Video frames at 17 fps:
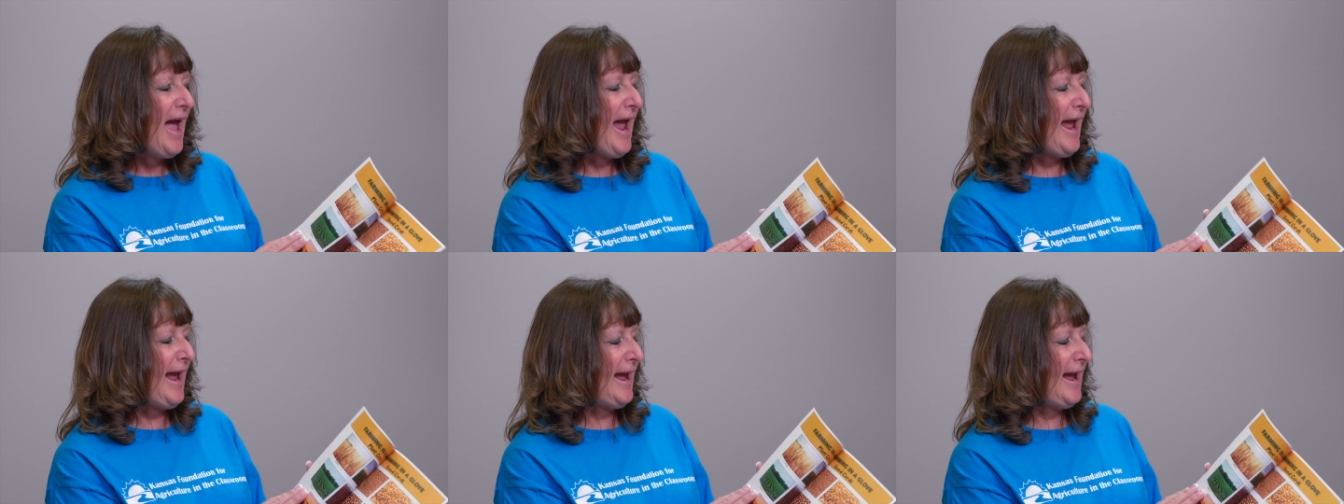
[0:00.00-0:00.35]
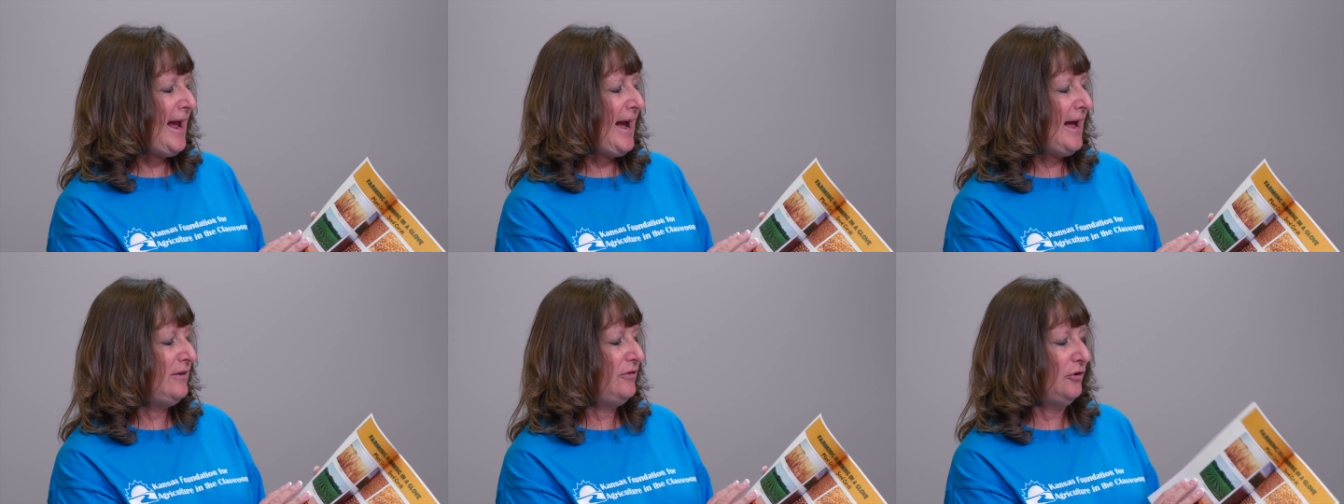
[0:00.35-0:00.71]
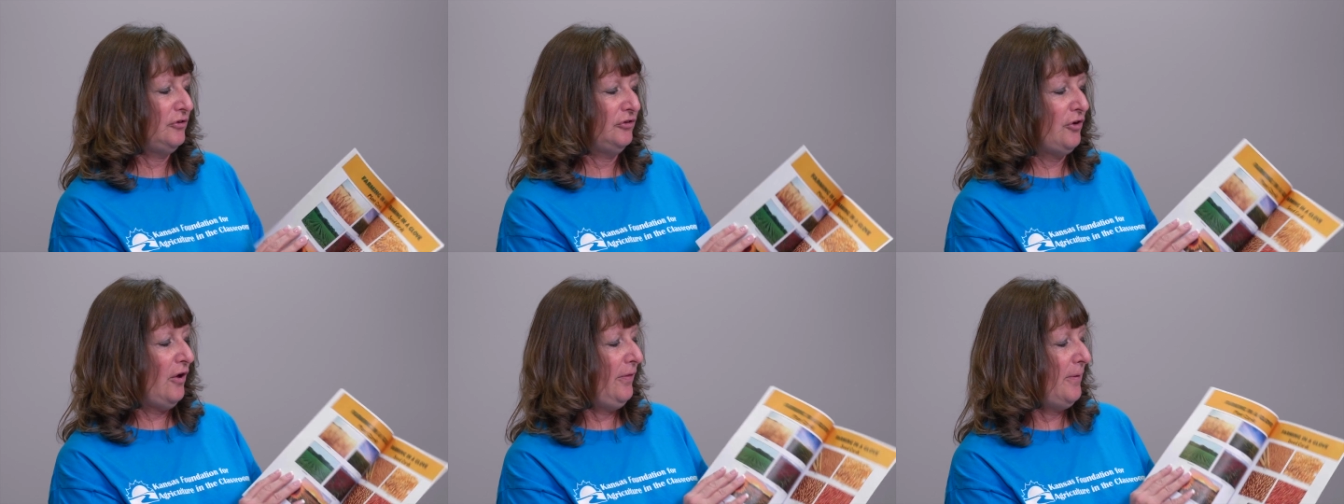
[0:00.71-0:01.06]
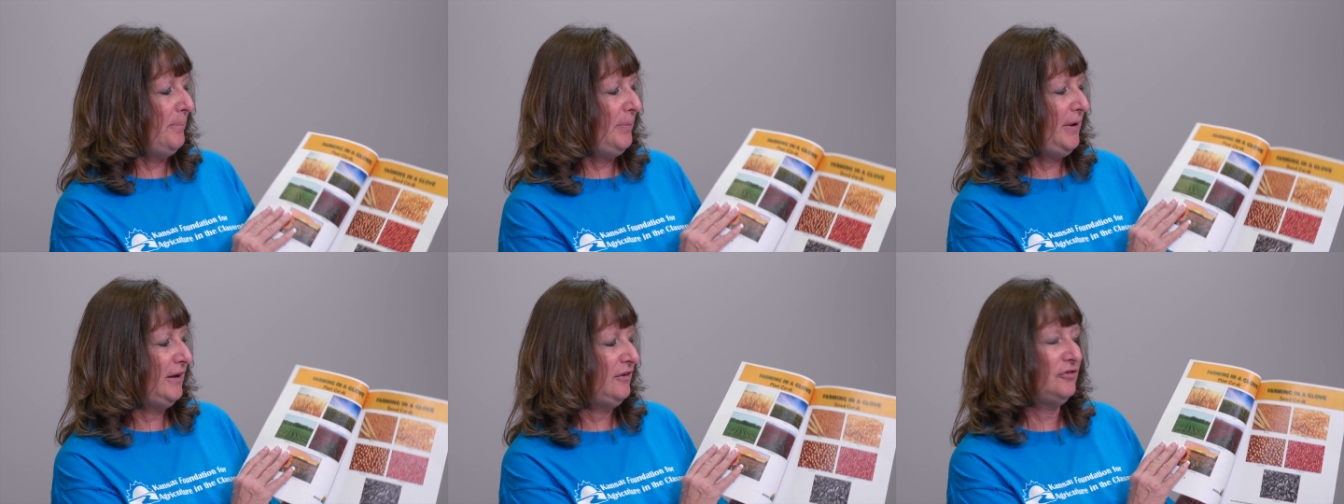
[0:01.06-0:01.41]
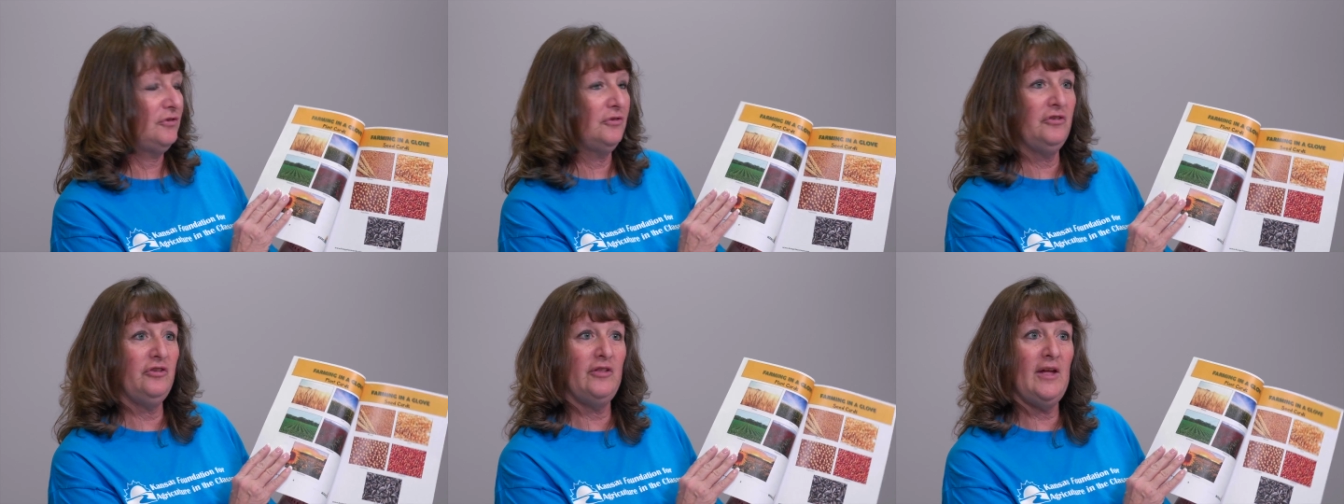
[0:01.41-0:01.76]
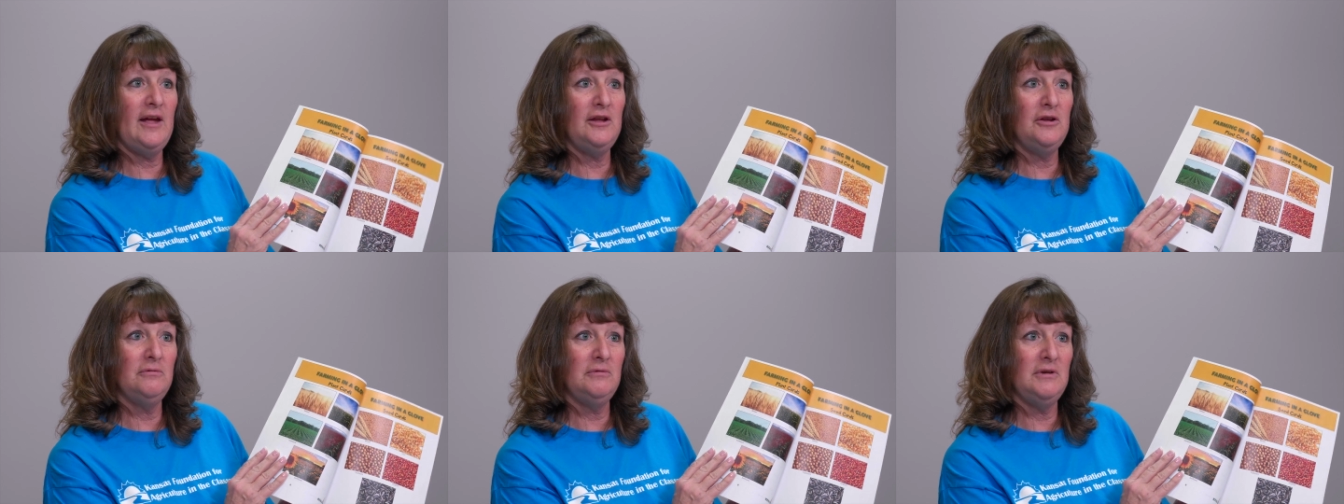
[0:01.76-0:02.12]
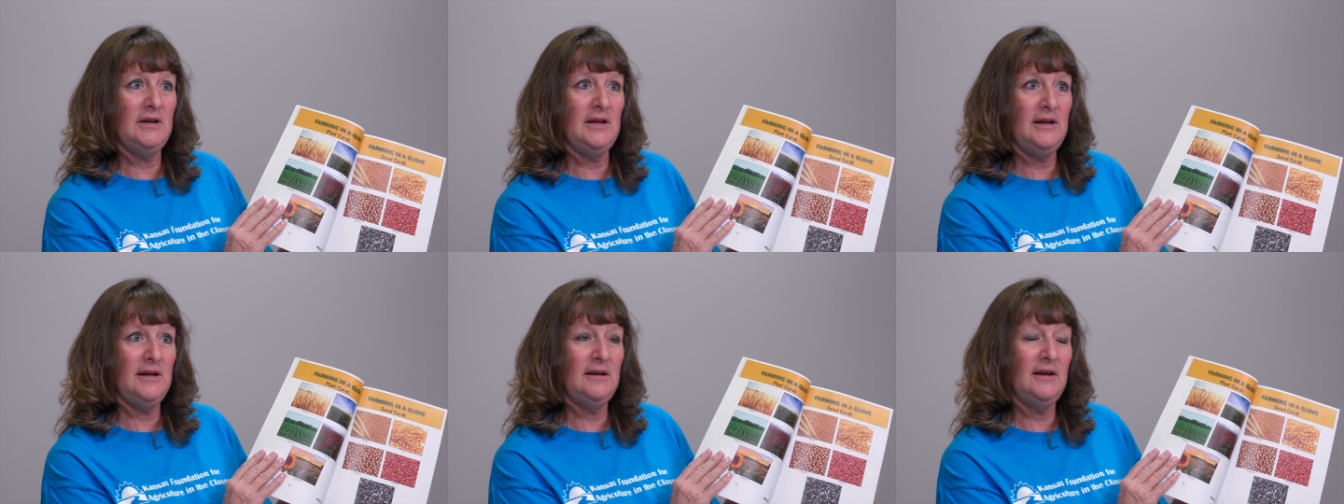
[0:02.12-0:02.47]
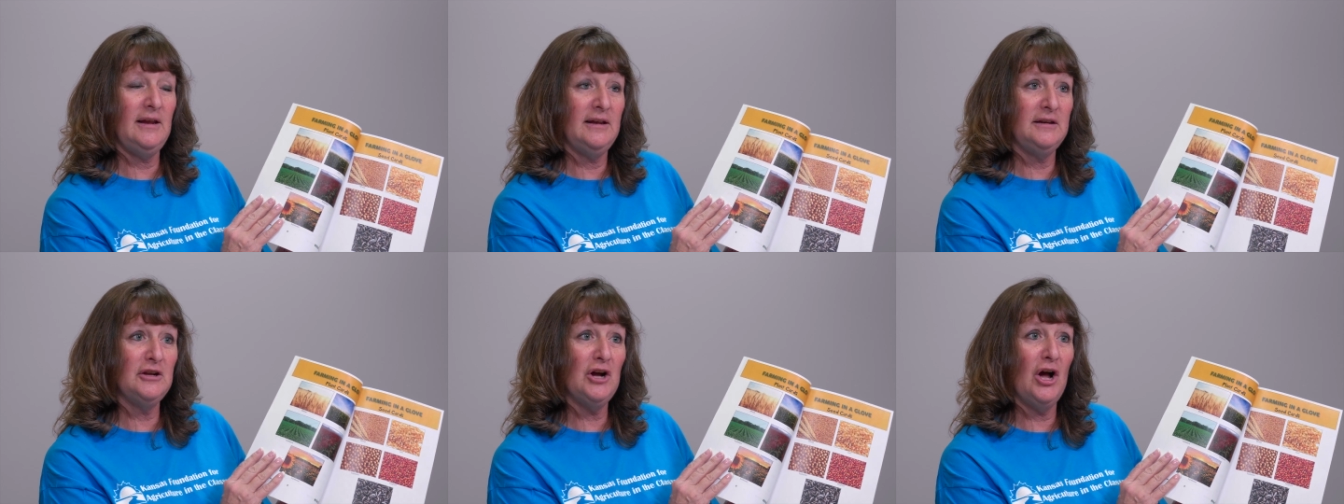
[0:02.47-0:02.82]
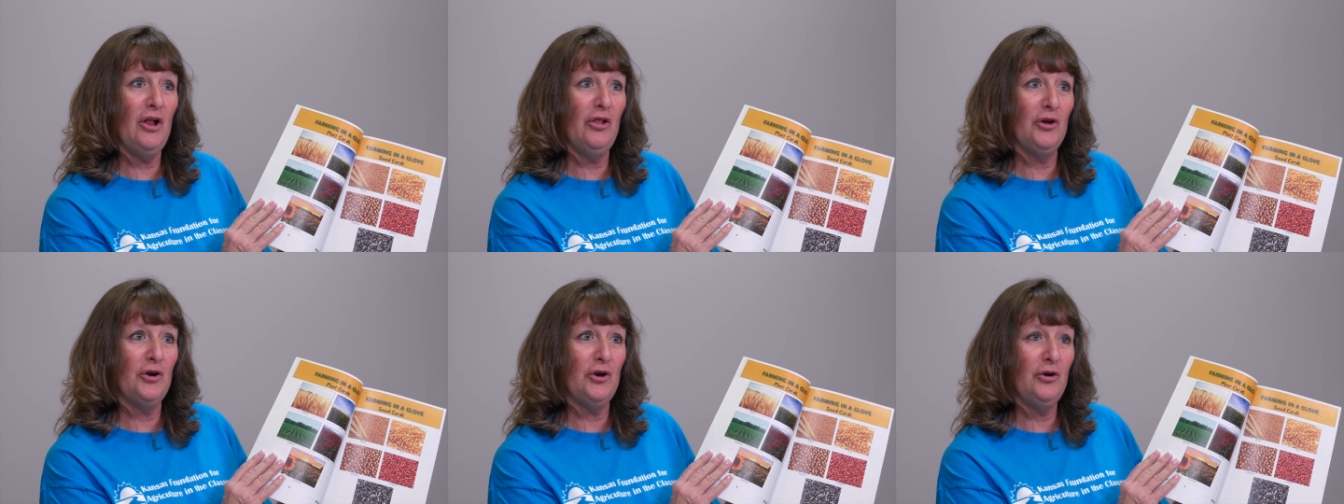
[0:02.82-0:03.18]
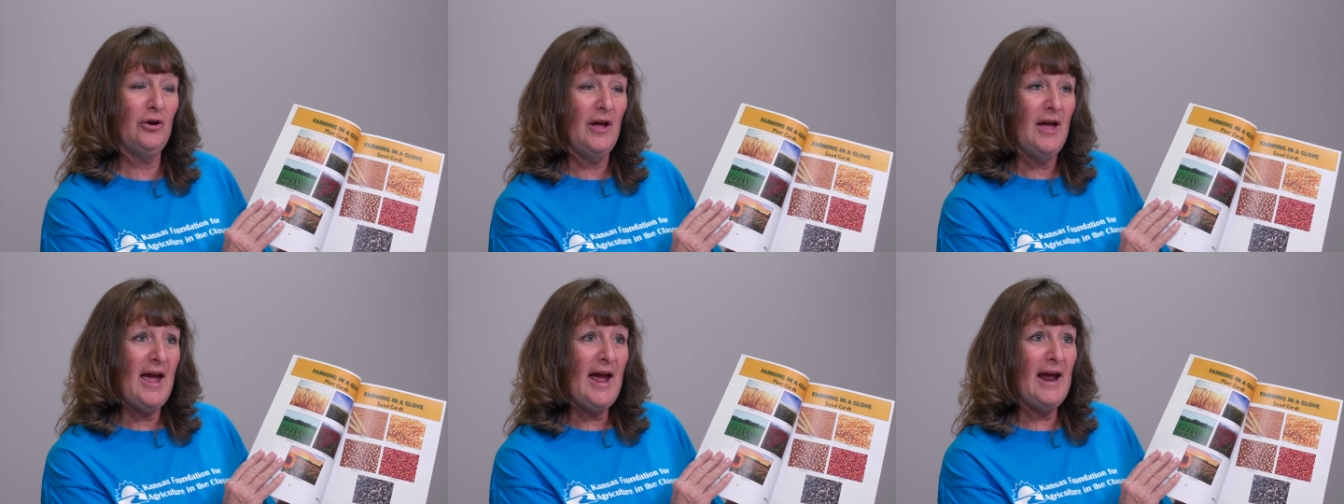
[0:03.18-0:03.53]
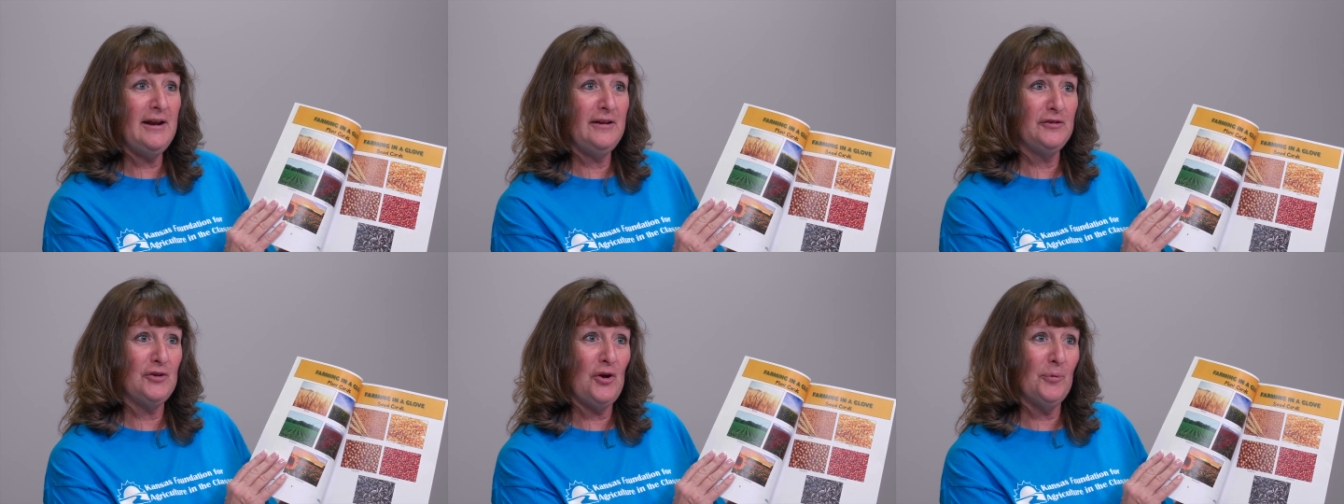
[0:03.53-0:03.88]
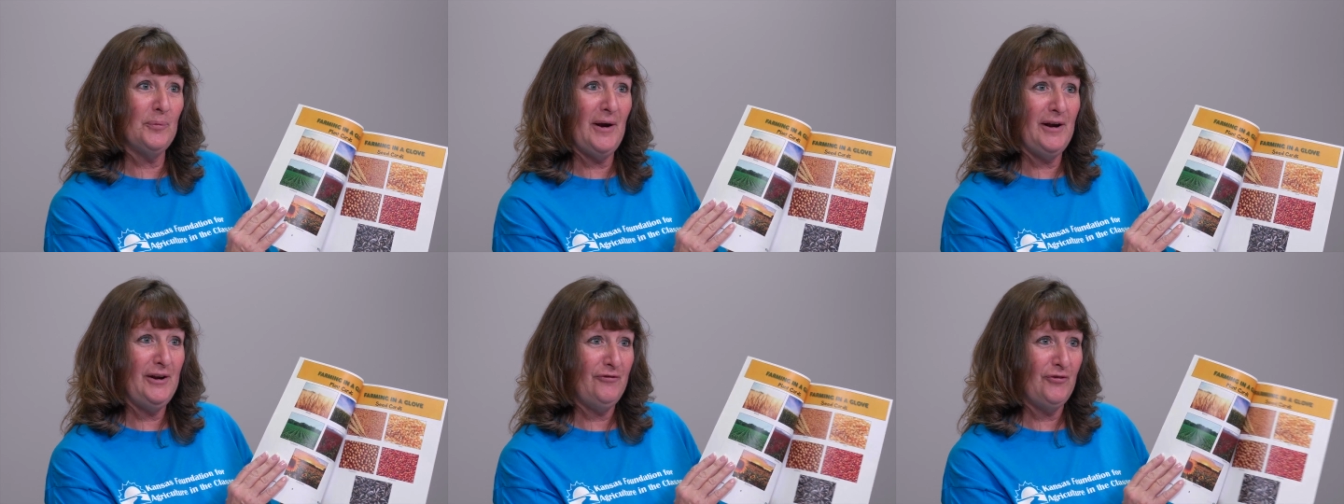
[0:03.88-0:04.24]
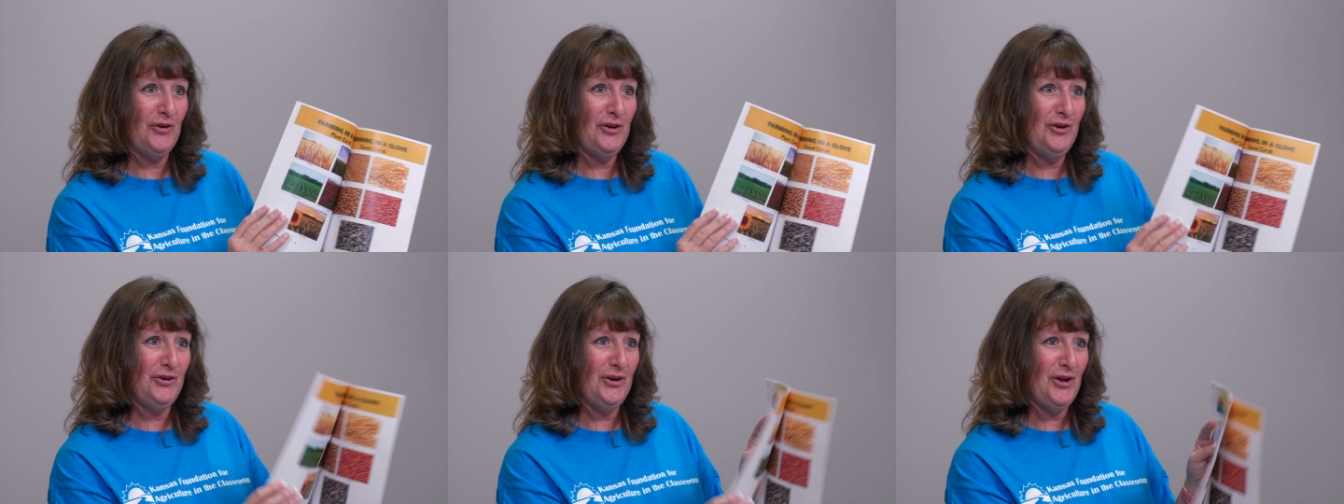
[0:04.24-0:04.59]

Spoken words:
And there's all the pictures that you need in color, and it's all ready for you to